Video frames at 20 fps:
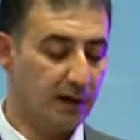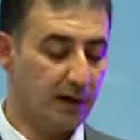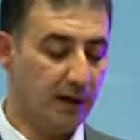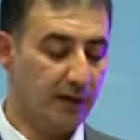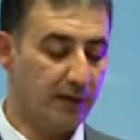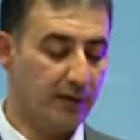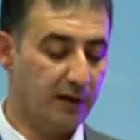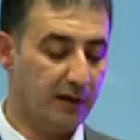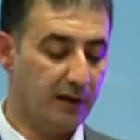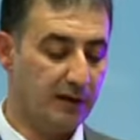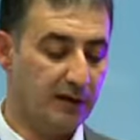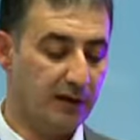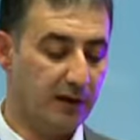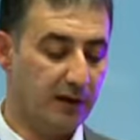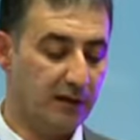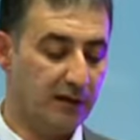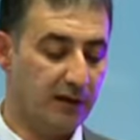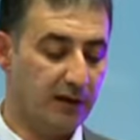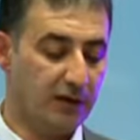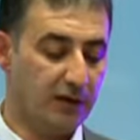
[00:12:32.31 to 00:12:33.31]
and there is a
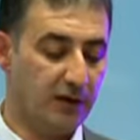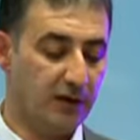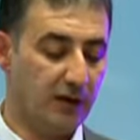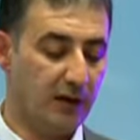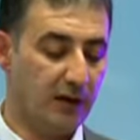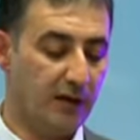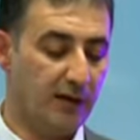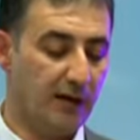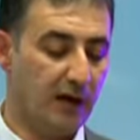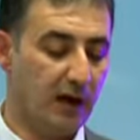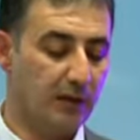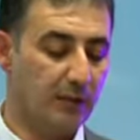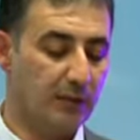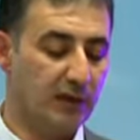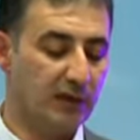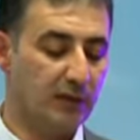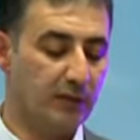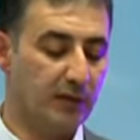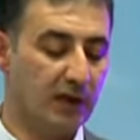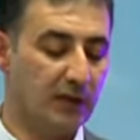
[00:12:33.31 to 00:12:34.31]
reduction in the
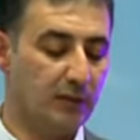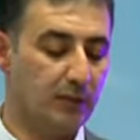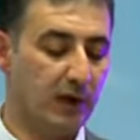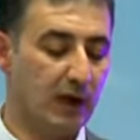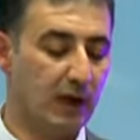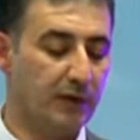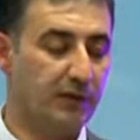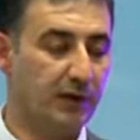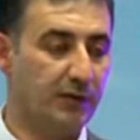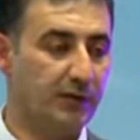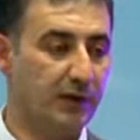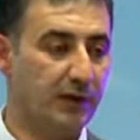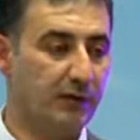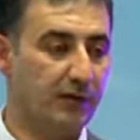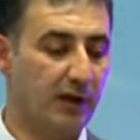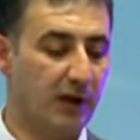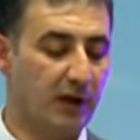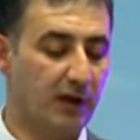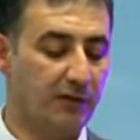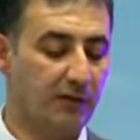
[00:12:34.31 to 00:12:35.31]
unmet demand by
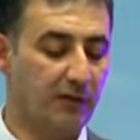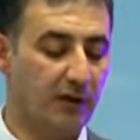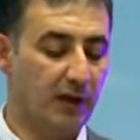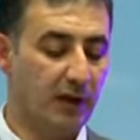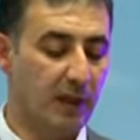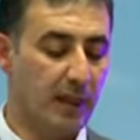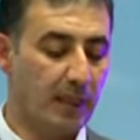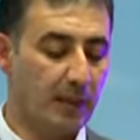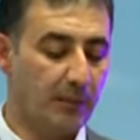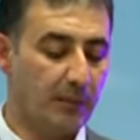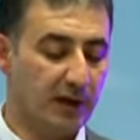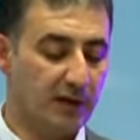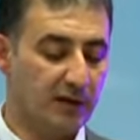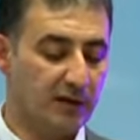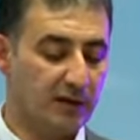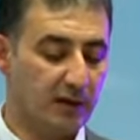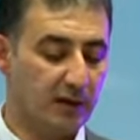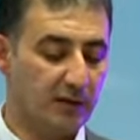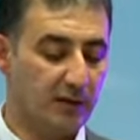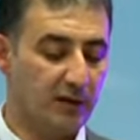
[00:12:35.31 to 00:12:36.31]

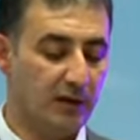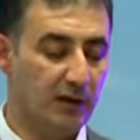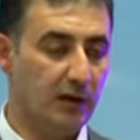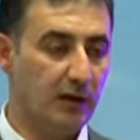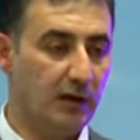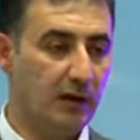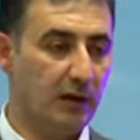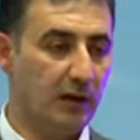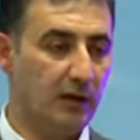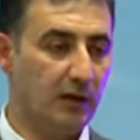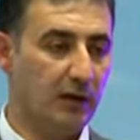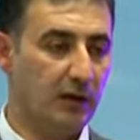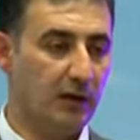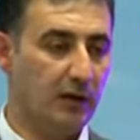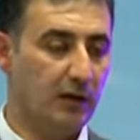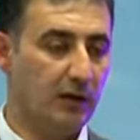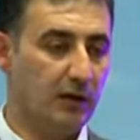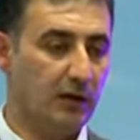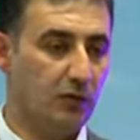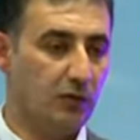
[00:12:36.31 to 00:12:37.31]
55%,
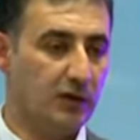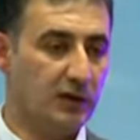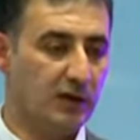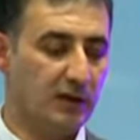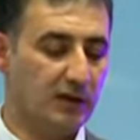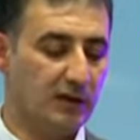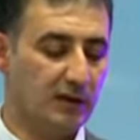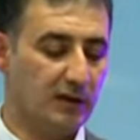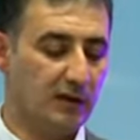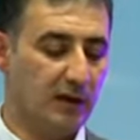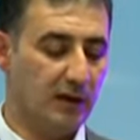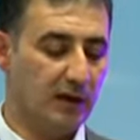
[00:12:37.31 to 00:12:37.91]
which is